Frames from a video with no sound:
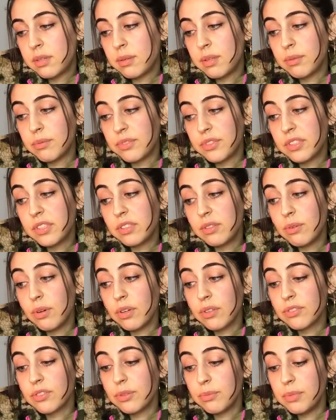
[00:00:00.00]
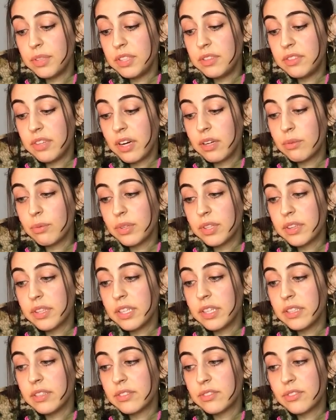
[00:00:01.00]
And I'm seeing you also be done with
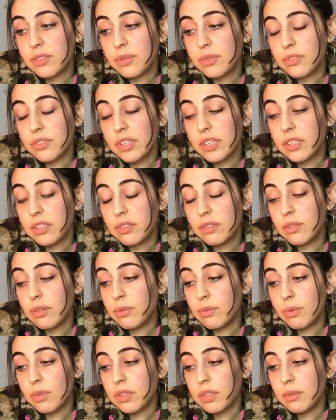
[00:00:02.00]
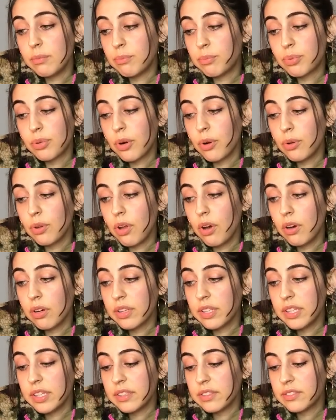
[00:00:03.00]
this. So it's like you don't want to prolong
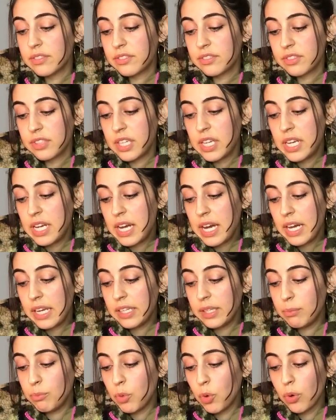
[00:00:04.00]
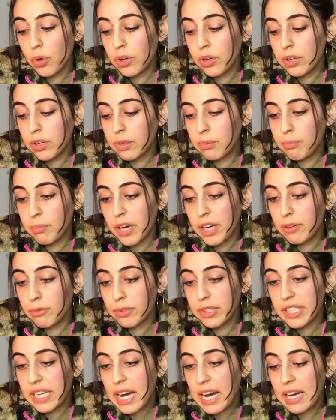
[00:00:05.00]
this anymore by
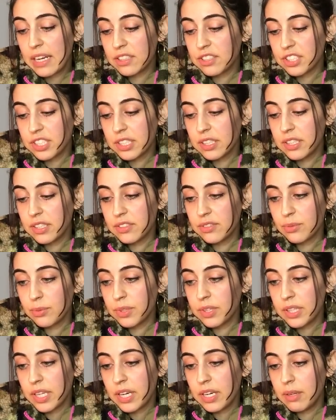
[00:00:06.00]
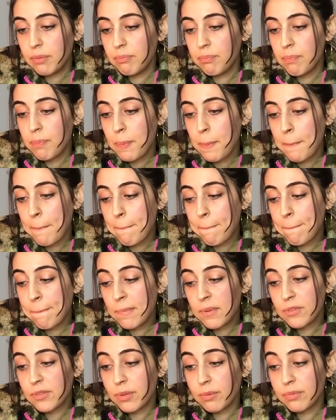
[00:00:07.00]
rehashing this with them.
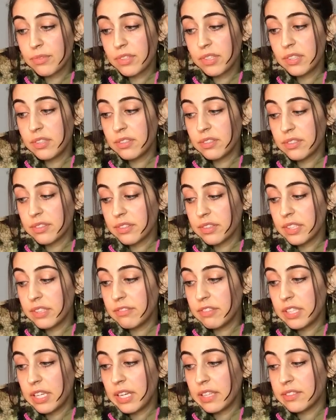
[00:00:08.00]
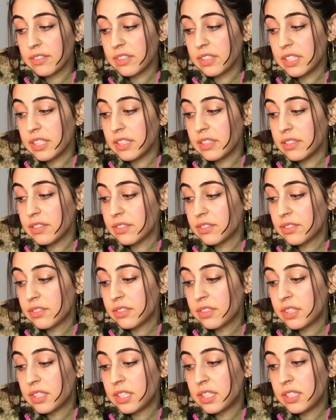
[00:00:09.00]
So I'm seeing you just leave it as it is.
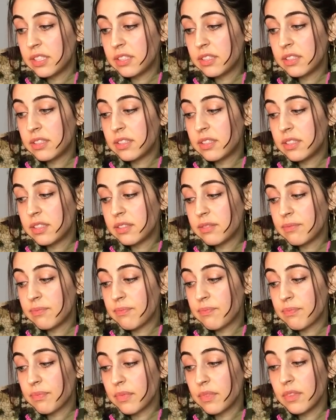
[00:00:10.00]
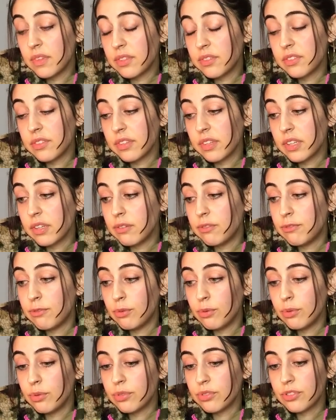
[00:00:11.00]
And this is like a
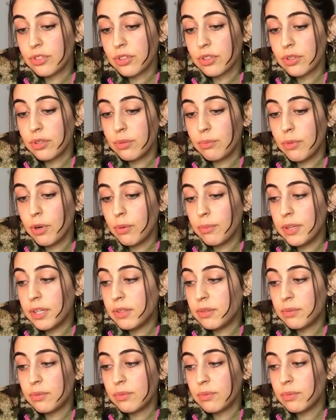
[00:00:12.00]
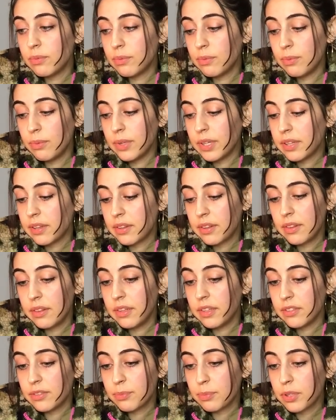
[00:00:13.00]
full circle moment with
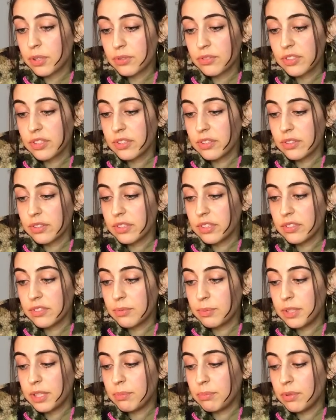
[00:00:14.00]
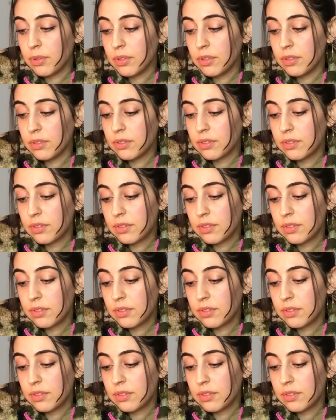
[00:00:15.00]
this person or these people.